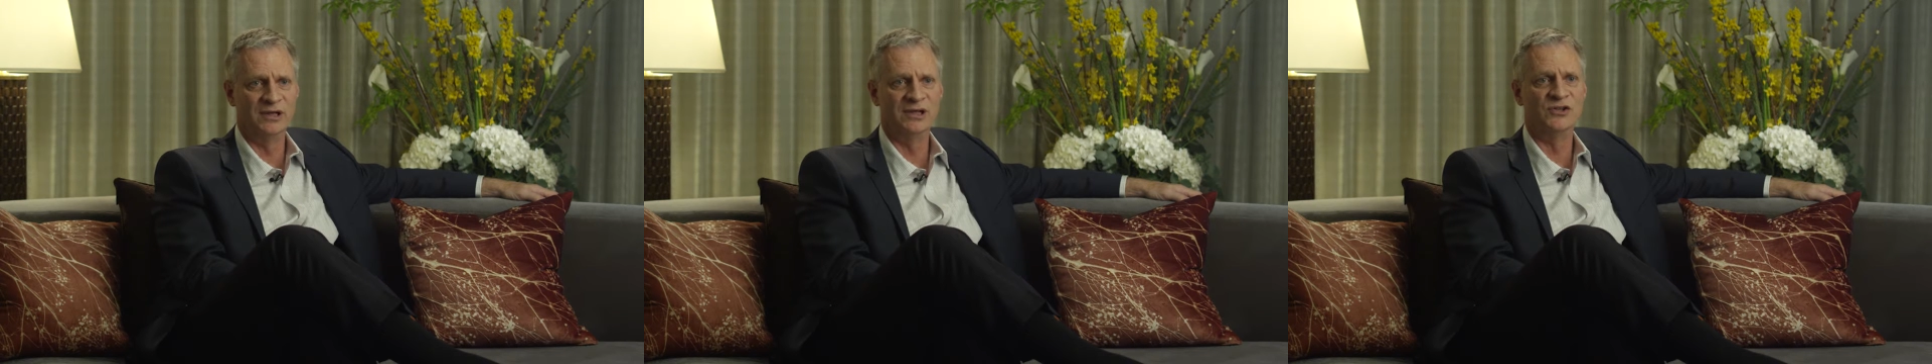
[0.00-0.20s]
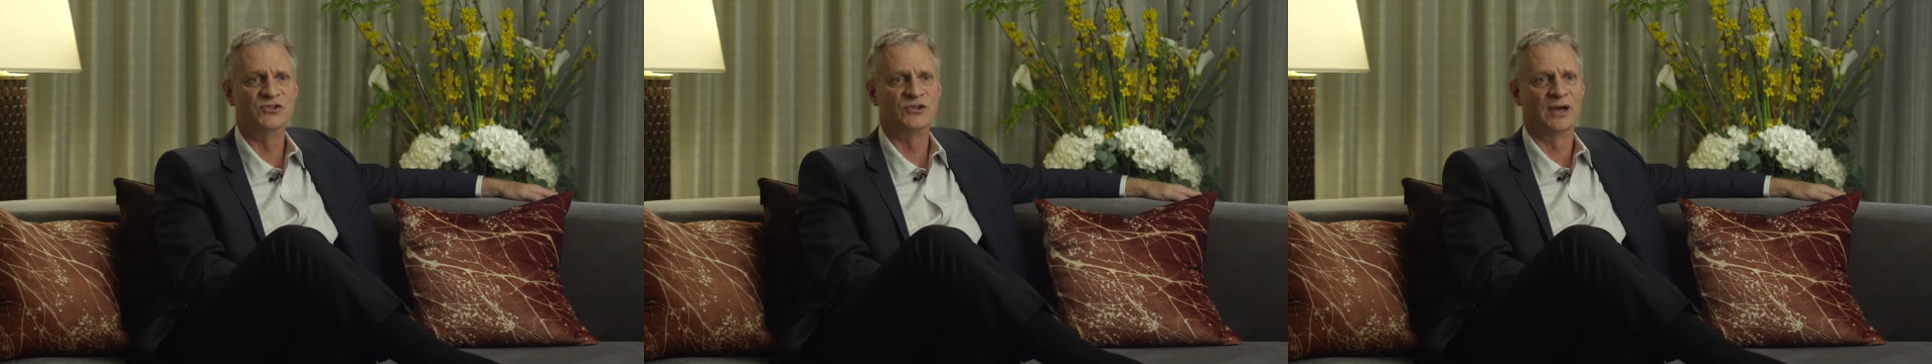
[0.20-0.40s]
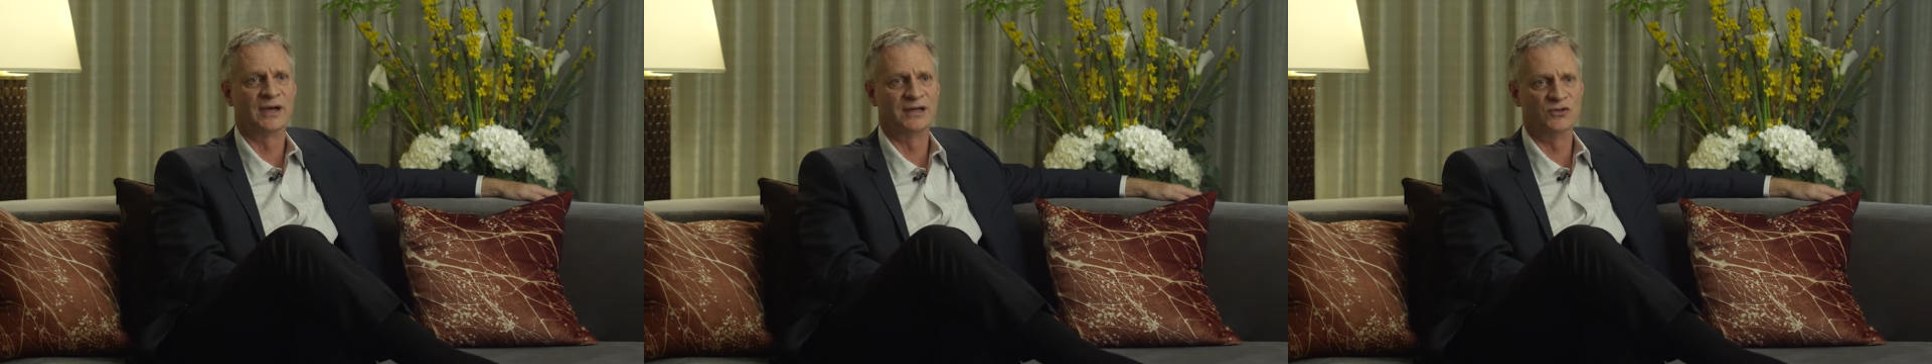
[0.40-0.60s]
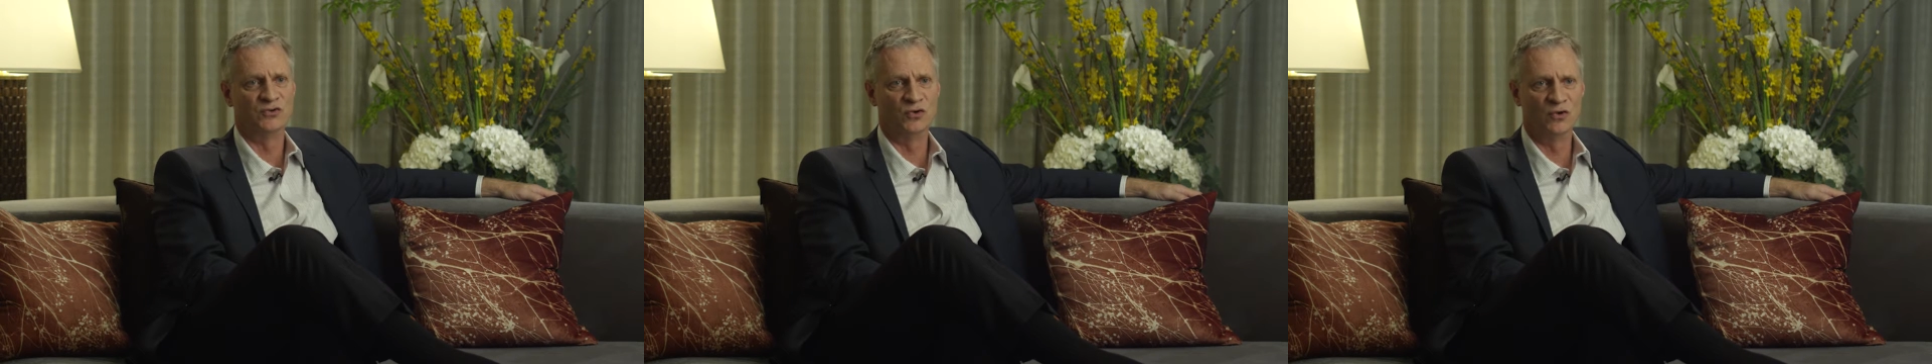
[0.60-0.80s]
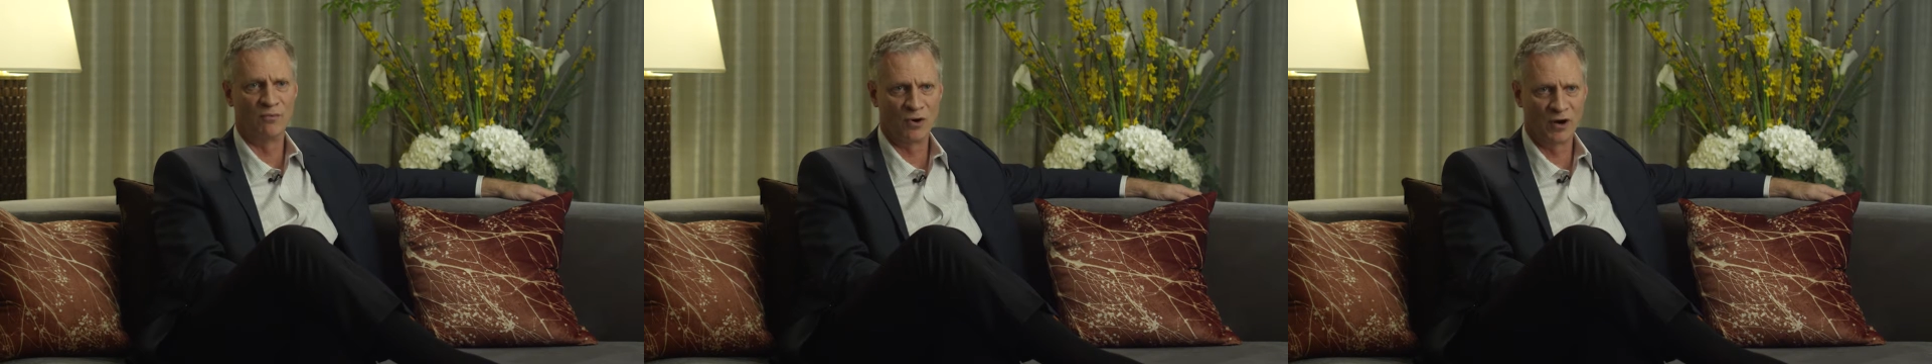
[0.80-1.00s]
insight
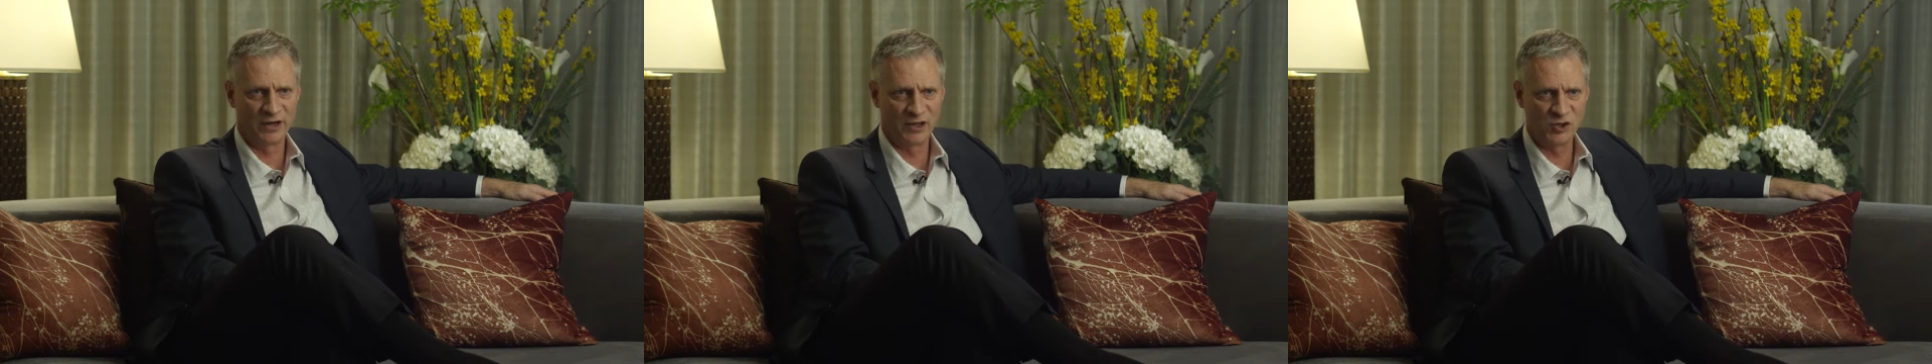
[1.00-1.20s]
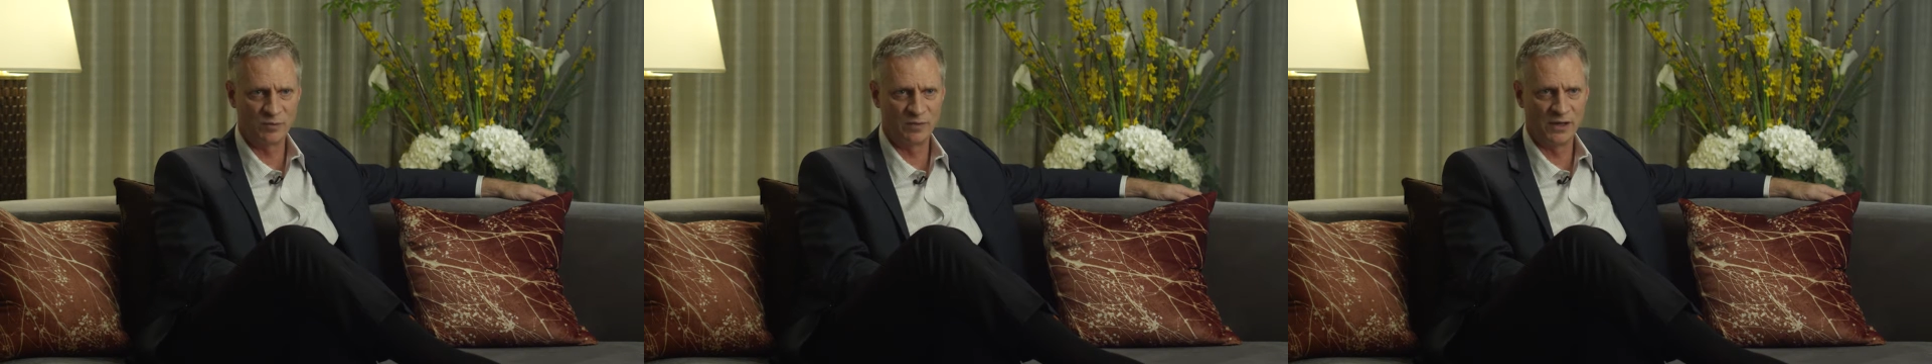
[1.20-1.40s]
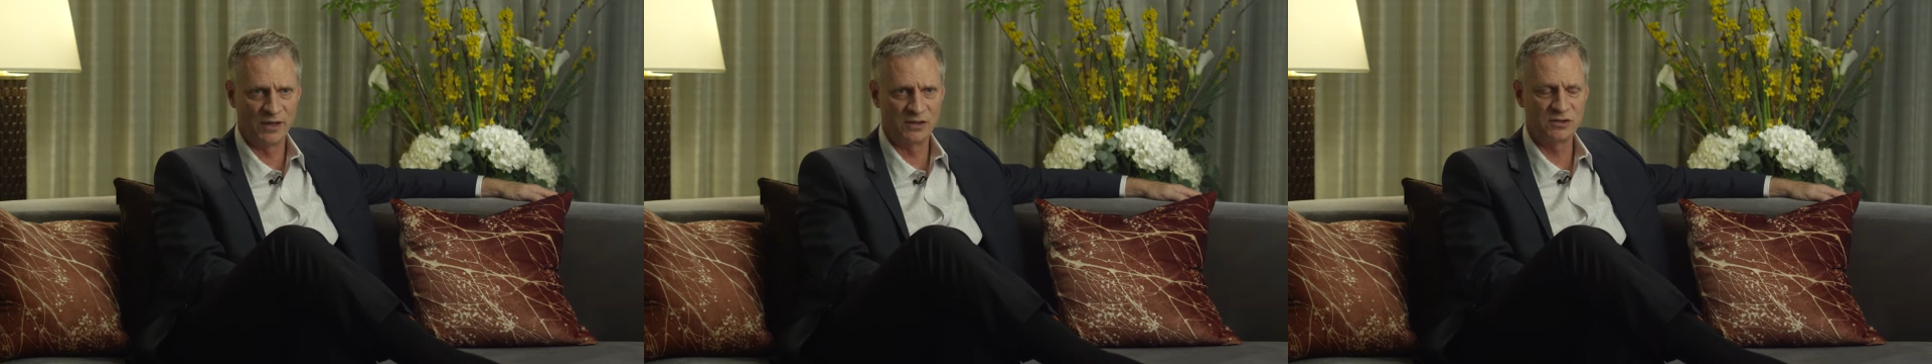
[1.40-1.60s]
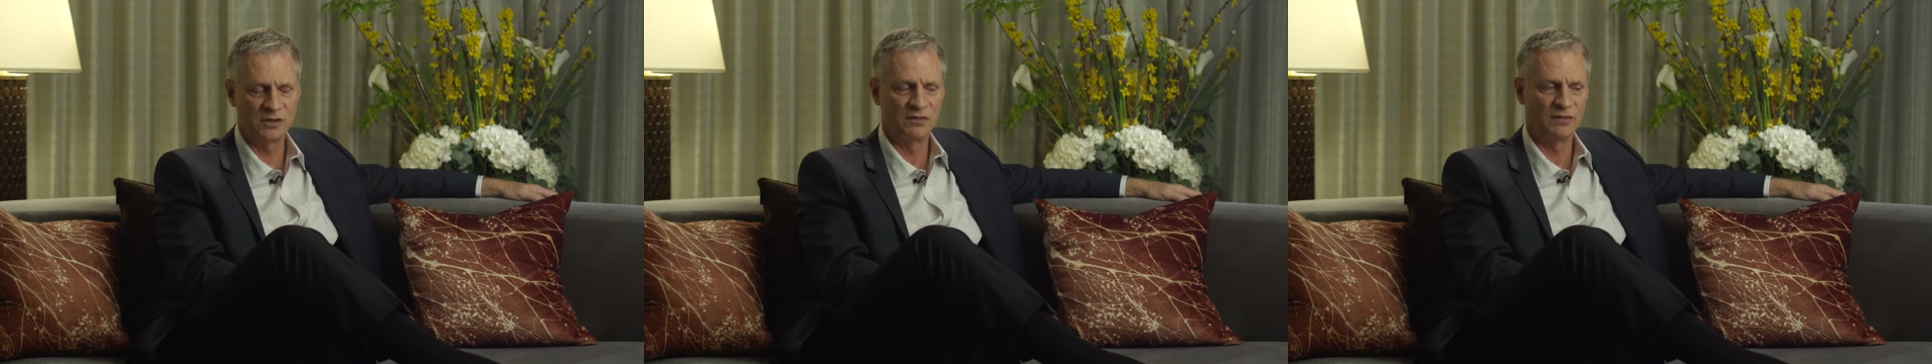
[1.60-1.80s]
into a market space.